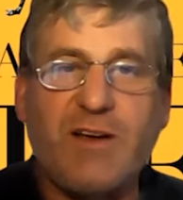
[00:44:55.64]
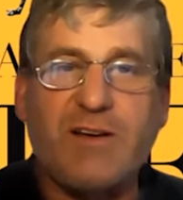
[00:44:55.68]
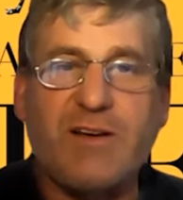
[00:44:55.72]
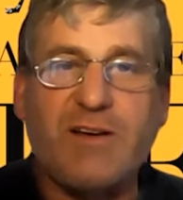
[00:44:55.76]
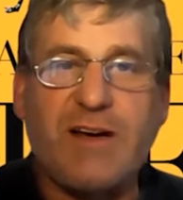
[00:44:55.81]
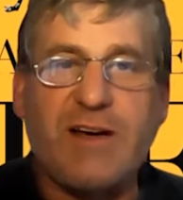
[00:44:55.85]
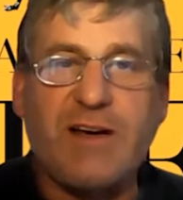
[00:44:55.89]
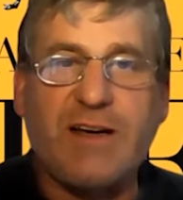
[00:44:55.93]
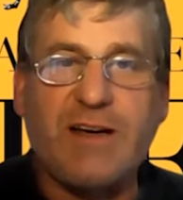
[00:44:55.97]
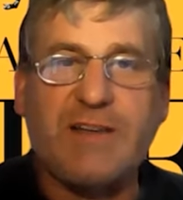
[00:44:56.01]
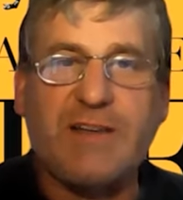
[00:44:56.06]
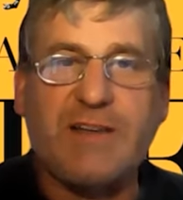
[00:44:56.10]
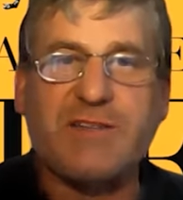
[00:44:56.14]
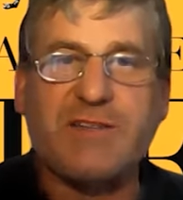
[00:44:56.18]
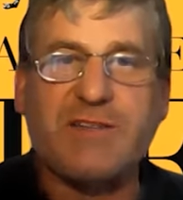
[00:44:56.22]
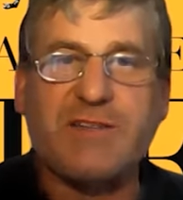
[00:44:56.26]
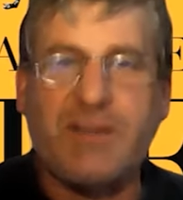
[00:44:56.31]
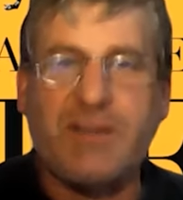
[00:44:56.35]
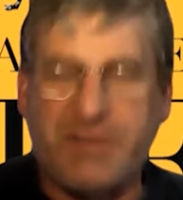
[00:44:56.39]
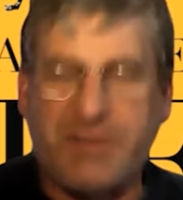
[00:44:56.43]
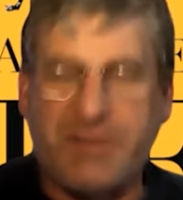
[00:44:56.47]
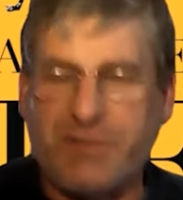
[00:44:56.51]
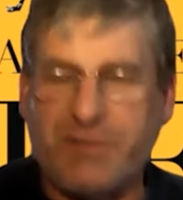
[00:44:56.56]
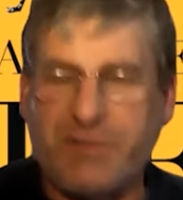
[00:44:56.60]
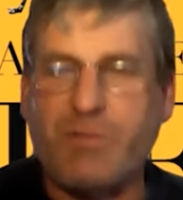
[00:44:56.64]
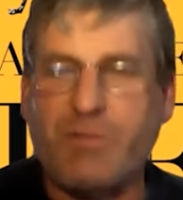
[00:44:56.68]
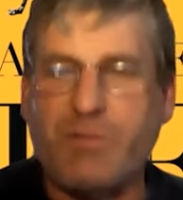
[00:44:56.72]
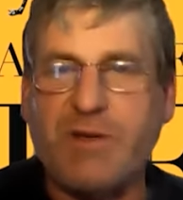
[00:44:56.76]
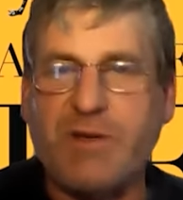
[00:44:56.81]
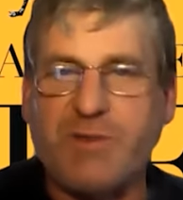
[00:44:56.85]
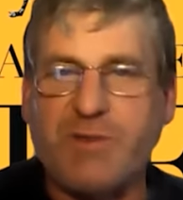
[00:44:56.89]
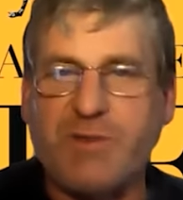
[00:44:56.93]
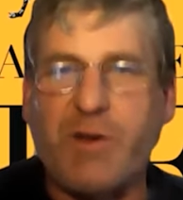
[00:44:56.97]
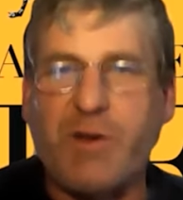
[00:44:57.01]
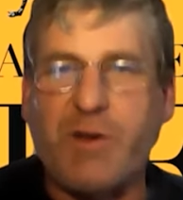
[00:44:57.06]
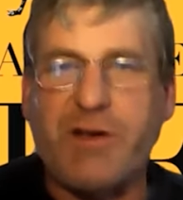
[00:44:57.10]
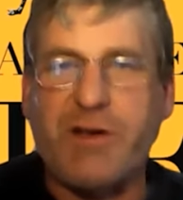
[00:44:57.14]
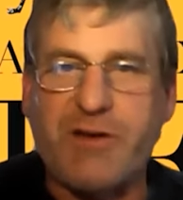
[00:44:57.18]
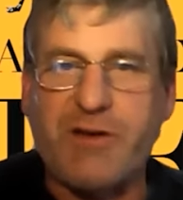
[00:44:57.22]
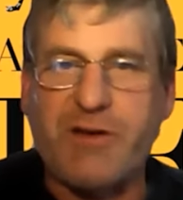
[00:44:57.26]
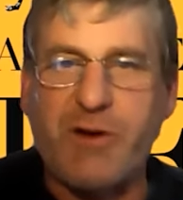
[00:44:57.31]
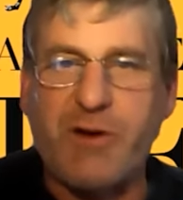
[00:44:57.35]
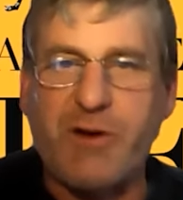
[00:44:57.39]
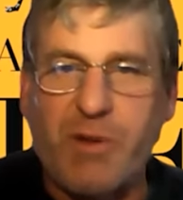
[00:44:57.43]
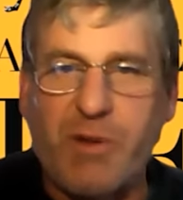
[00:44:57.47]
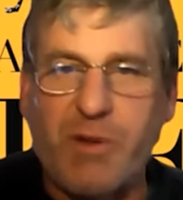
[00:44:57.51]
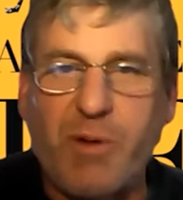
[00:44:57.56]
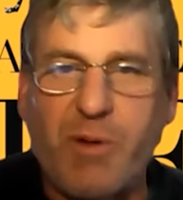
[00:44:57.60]
uh, it's it's a it's a
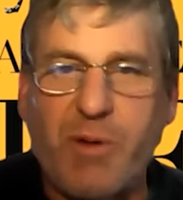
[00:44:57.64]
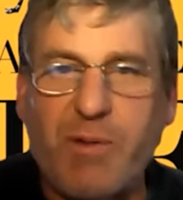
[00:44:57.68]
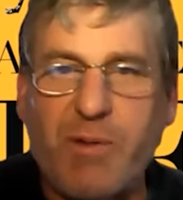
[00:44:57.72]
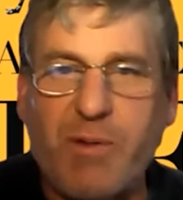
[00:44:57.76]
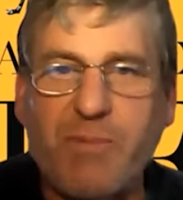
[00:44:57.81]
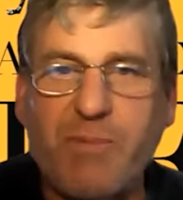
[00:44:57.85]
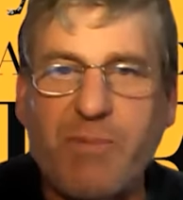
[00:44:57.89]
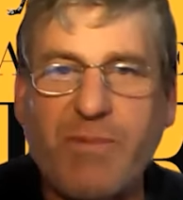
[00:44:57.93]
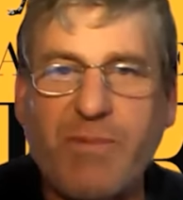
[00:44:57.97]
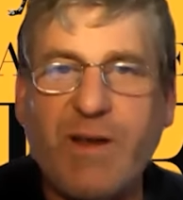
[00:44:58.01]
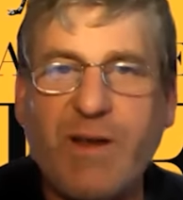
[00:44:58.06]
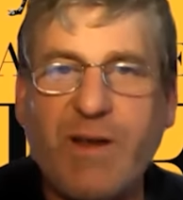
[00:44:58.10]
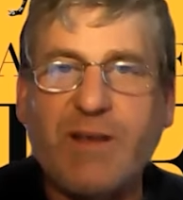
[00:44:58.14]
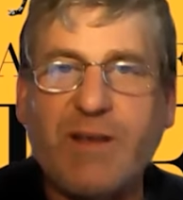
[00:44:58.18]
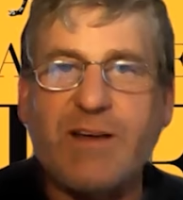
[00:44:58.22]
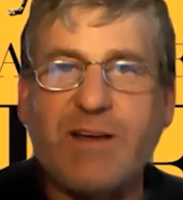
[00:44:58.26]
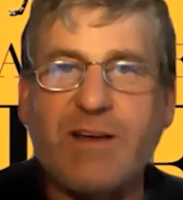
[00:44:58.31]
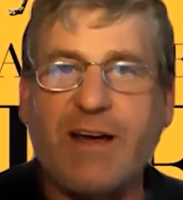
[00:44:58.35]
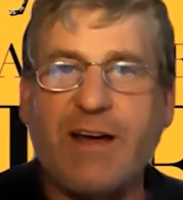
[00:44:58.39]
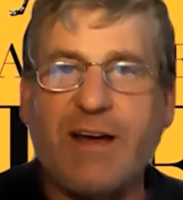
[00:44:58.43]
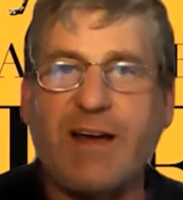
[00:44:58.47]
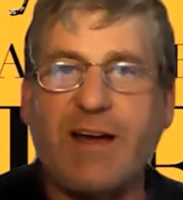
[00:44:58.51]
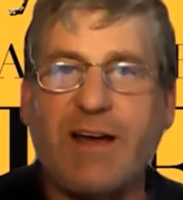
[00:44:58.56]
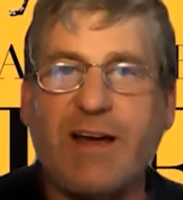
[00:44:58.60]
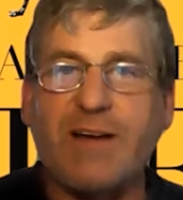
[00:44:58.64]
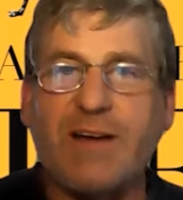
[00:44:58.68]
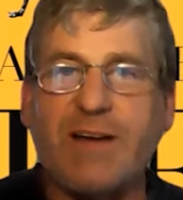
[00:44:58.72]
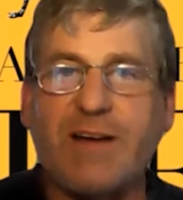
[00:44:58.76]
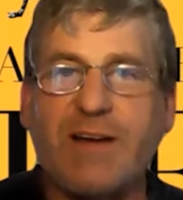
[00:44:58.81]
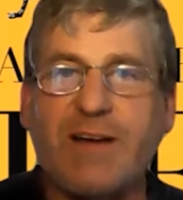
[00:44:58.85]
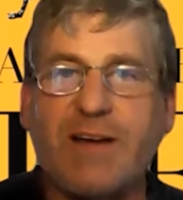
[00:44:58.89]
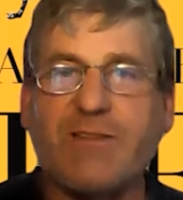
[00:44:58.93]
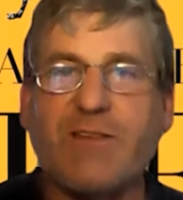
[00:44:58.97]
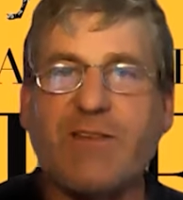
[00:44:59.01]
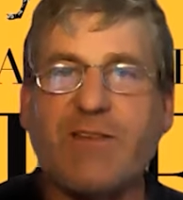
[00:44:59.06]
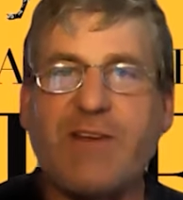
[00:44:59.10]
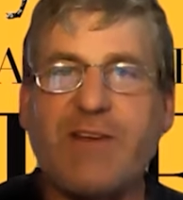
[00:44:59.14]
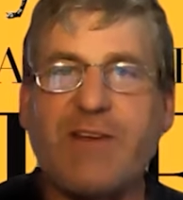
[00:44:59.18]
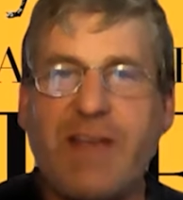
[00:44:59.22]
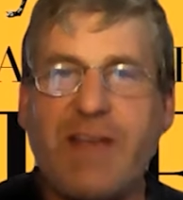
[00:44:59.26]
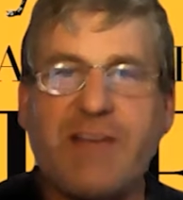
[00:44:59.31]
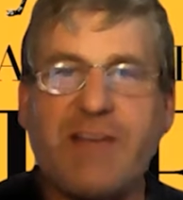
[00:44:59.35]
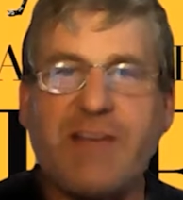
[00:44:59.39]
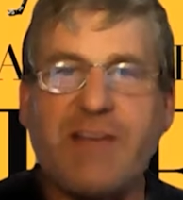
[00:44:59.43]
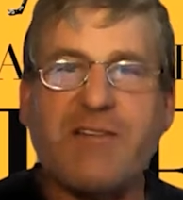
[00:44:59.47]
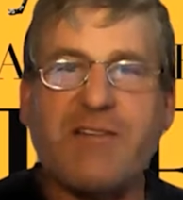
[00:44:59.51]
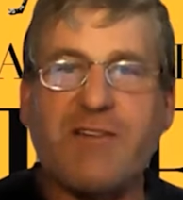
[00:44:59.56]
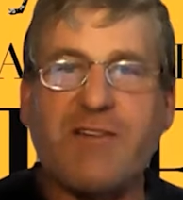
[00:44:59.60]
biosecurity problem. Uh,
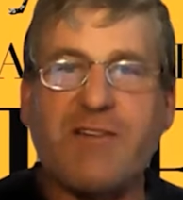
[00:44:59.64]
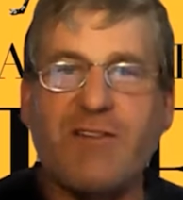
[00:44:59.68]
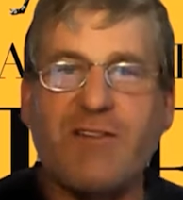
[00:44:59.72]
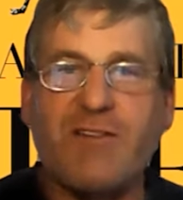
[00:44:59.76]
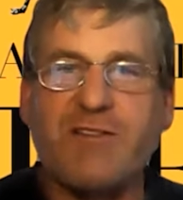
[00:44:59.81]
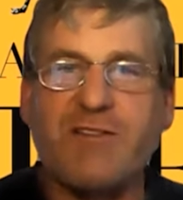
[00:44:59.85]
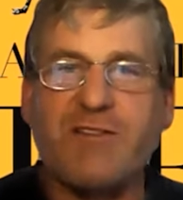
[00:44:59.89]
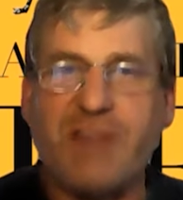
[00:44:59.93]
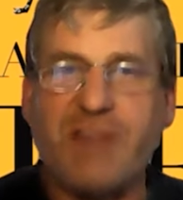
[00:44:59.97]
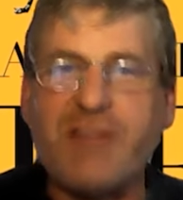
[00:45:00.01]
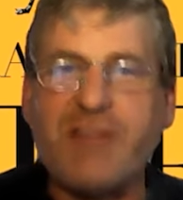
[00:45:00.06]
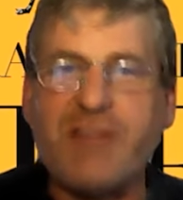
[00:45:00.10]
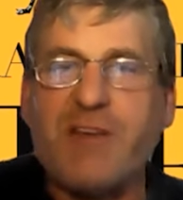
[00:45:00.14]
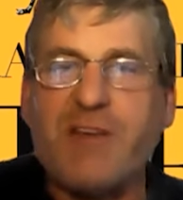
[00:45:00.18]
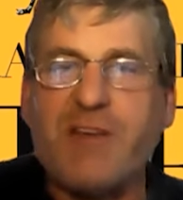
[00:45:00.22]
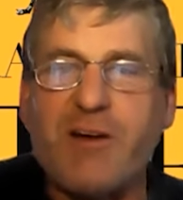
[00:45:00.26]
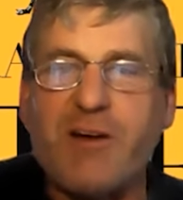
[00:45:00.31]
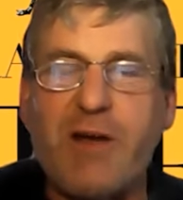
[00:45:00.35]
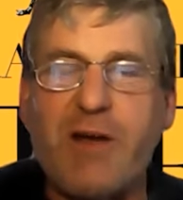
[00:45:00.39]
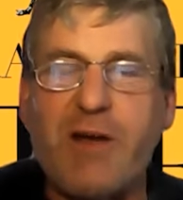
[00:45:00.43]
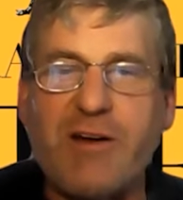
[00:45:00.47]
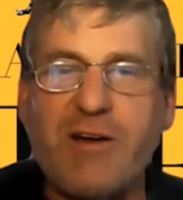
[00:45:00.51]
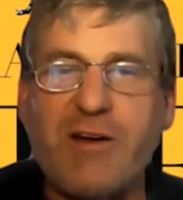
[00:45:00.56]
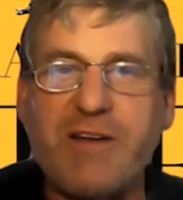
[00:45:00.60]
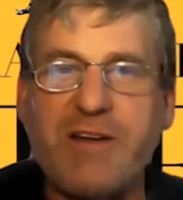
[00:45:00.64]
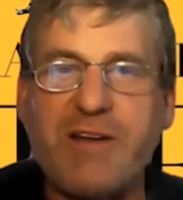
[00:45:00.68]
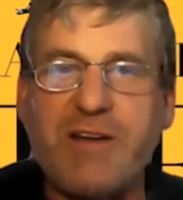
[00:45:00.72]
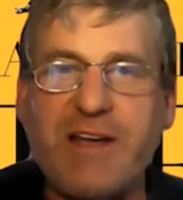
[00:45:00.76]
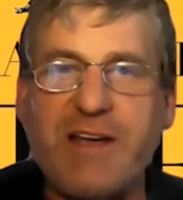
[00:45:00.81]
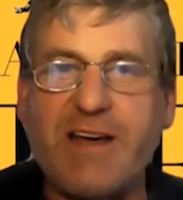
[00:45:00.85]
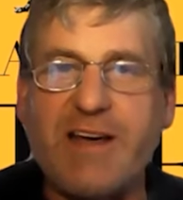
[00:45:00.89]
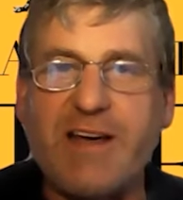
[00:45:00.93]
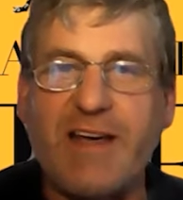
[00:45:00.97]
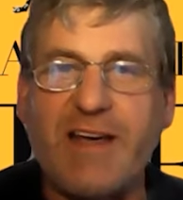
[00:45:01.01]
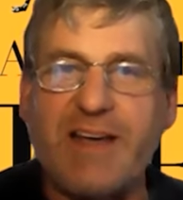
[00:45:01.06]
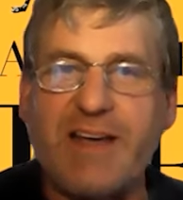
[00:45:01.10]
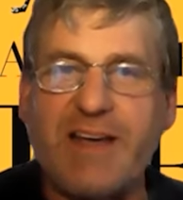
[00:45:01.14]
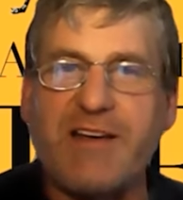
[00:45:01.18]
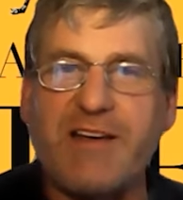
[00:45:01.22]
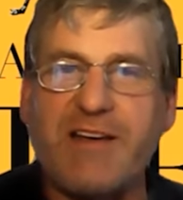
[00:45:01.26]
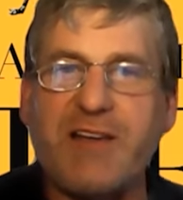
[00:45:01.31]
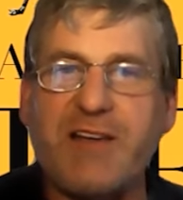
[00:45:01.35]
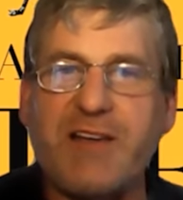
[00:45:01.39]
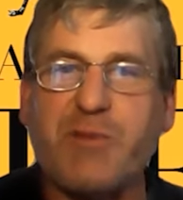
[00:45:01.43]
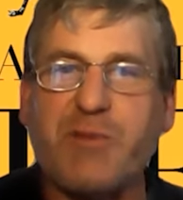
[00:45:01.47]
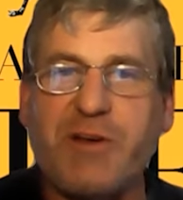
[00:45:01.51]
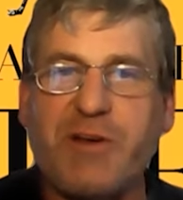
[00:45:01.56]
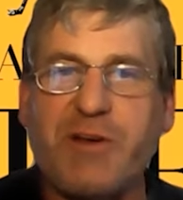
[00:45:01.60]
yes, sounds like a great idea, and
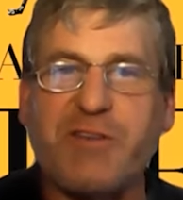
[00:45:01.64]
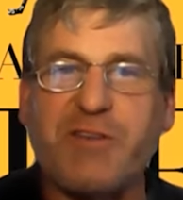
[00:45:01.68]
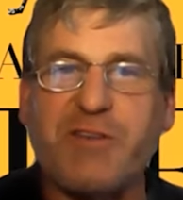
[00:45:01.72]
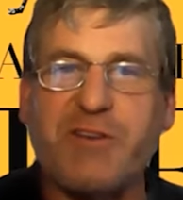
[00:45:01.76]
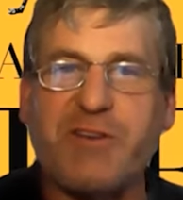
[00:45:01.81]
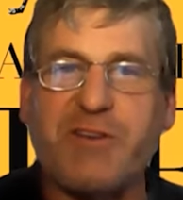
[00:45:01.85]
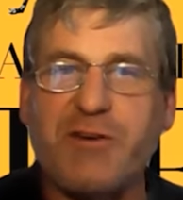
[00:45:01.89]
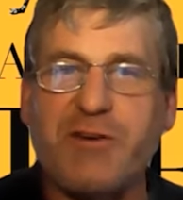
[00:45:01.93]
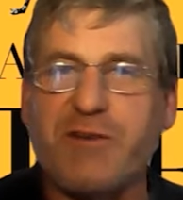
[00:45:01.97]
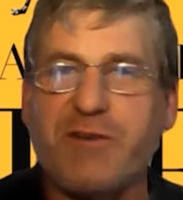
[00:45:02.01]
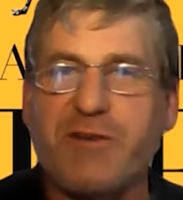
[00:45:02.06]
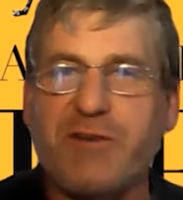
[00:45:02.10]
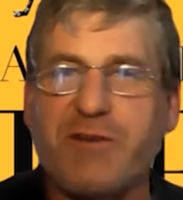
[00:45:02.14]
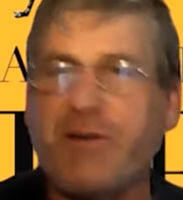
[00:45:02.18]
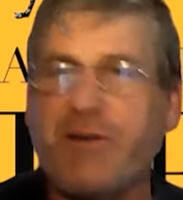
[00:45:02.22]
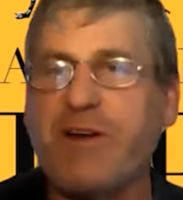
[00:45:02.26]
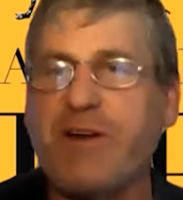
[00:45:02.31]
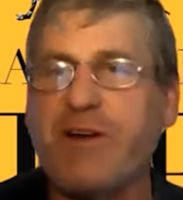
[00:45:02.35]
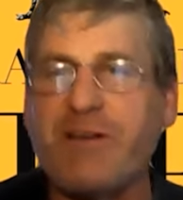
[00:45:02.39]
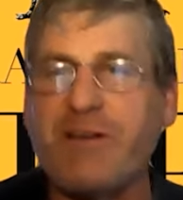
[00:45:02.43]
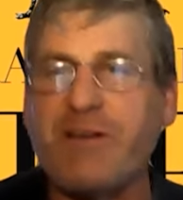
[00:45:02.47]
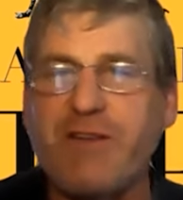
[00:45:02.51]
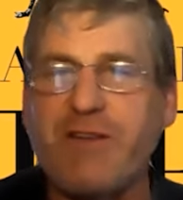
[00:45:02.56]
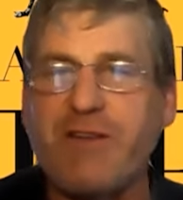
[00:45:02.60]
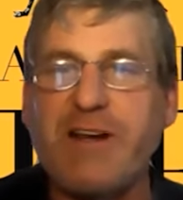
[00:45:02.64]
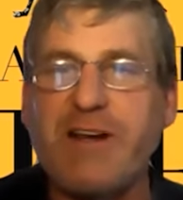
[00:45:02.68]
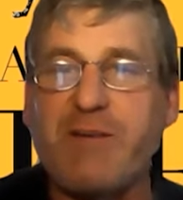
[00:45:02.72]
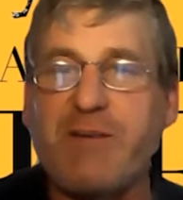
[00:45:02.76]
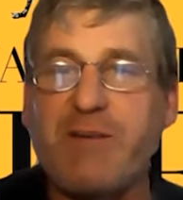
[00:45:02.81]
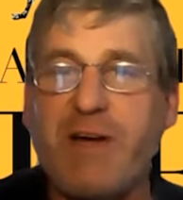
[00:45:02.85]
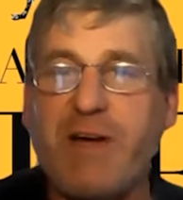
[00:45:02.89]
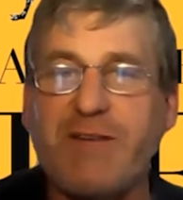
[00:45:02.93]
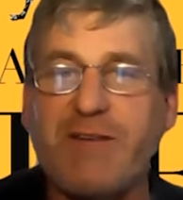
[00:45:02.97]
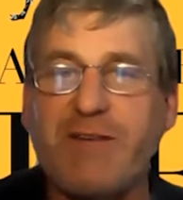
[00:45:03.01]
yes, we used to do it. Very convenient way of